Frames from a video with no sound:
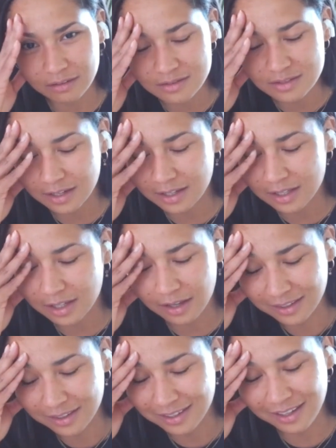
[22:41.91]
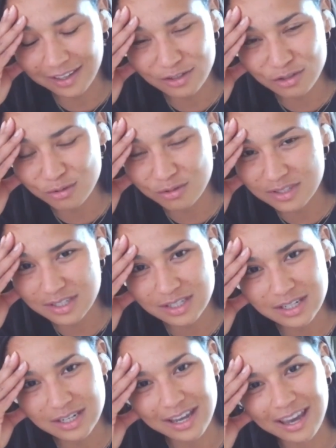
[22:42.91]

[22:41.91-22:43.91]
I was like, I can't do this today.